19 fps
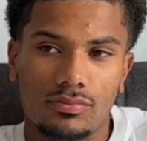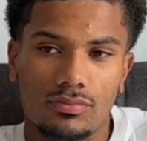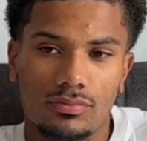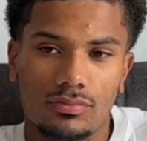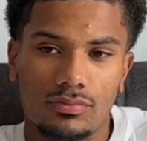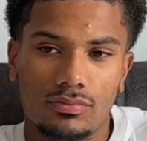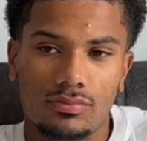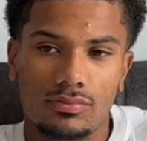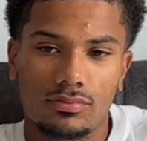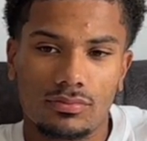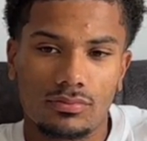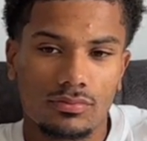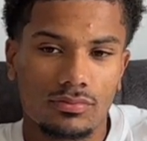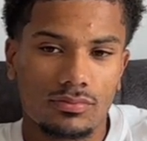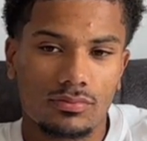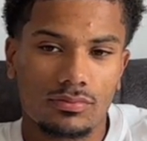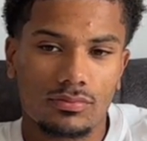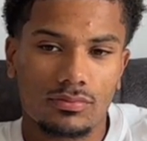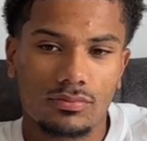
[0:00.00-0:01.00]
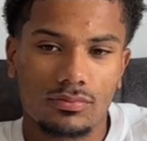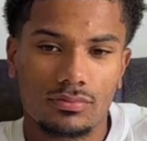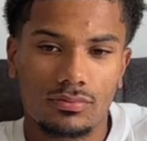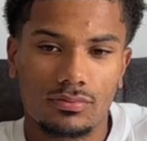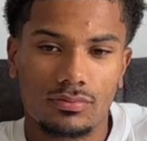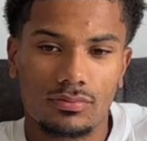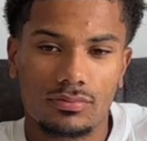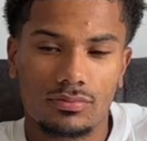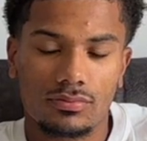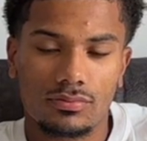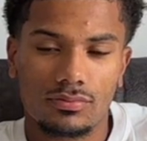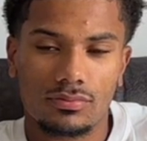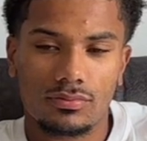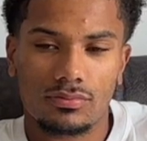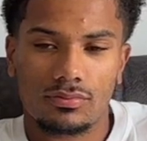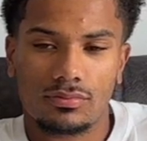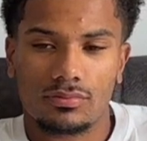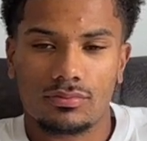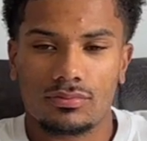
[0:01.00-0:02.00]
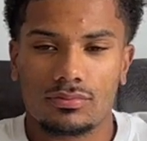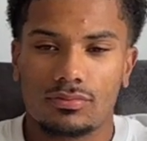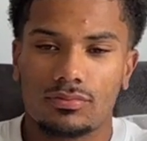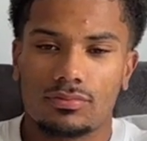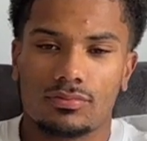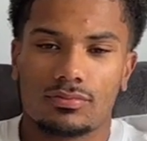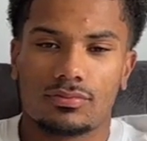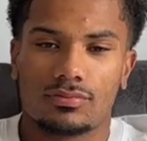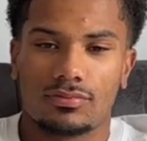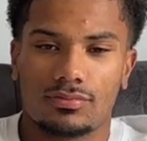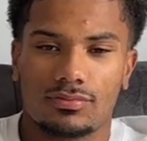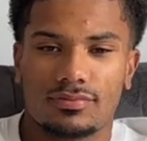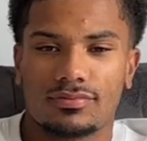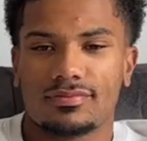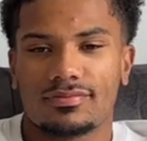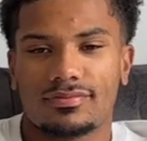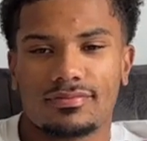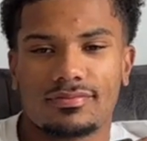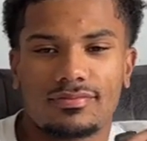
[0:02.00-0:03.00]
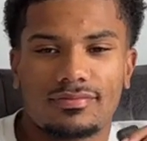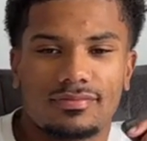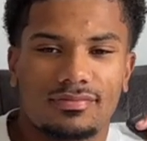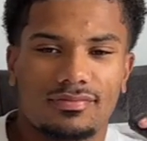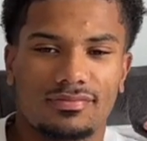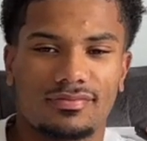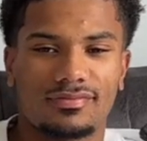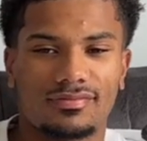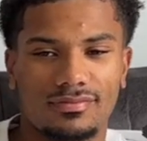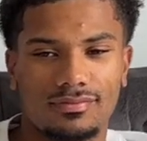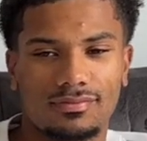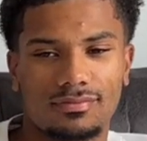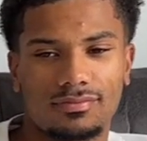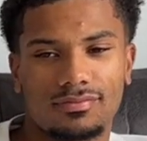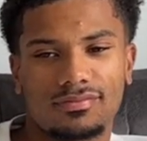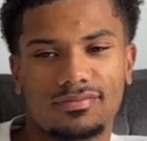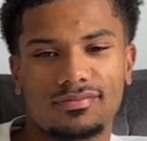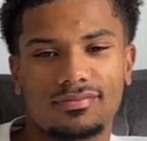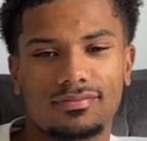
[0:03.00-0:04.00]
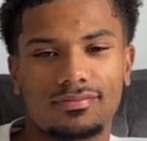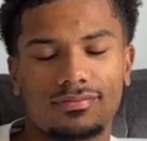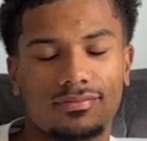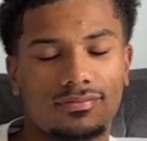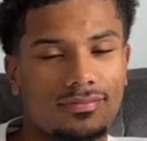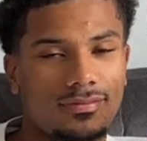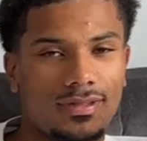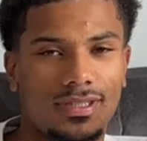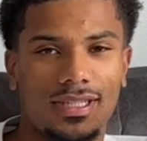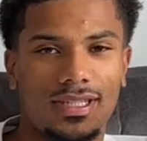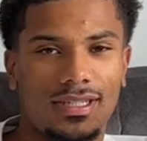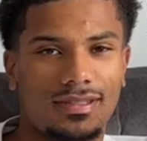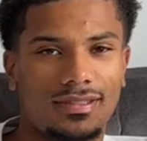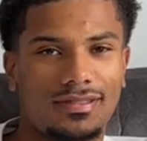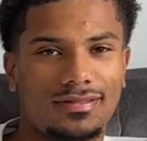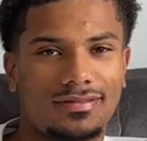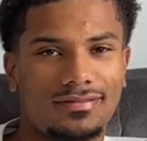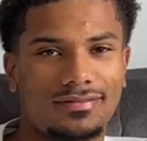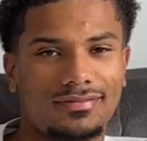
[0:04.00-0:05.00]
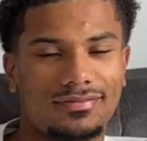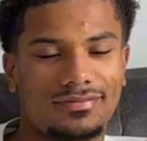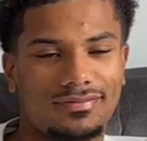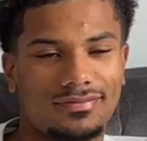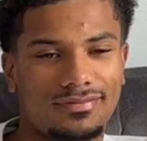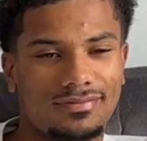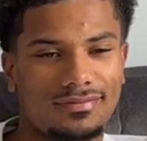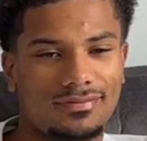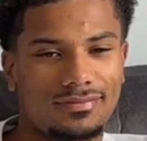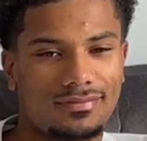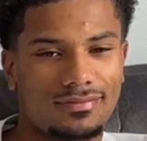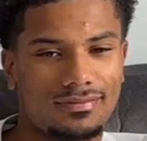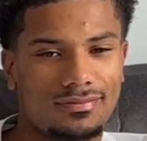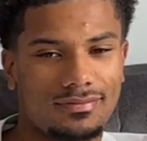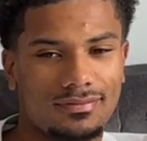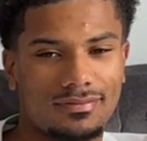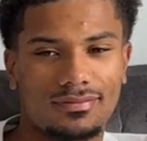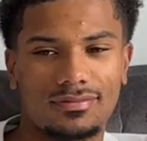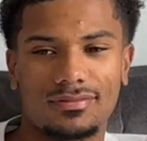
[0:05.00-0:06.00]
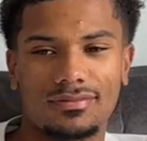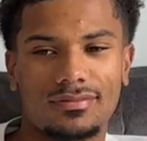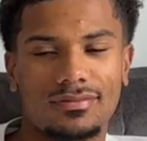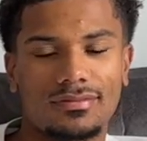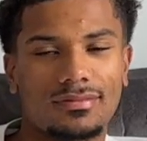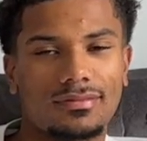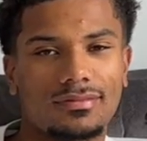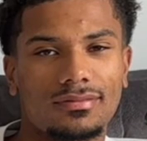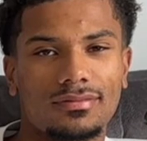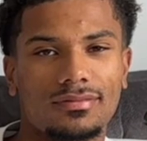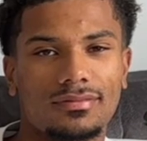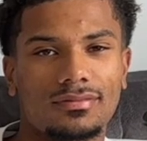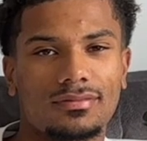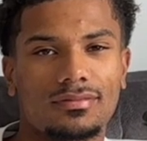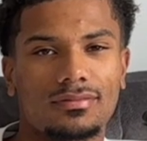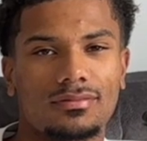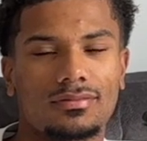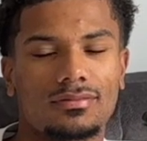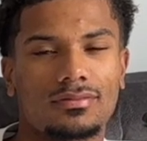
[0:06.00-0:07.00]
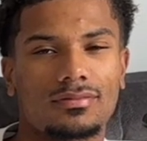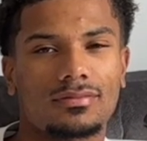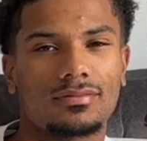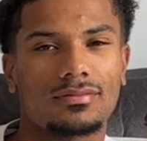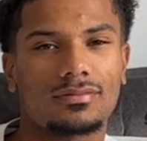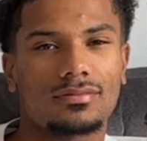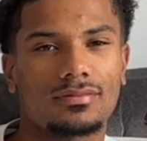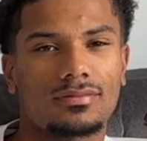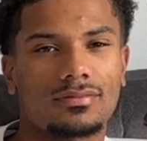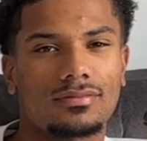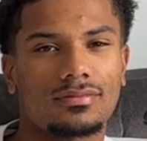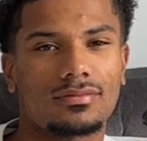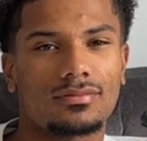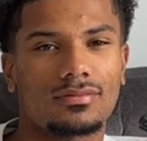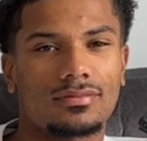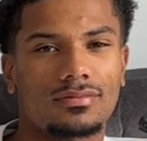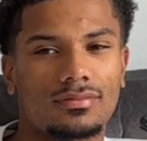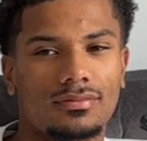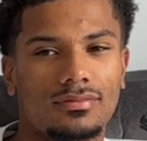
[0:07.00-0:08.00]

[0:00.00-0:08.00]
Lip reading: (silent)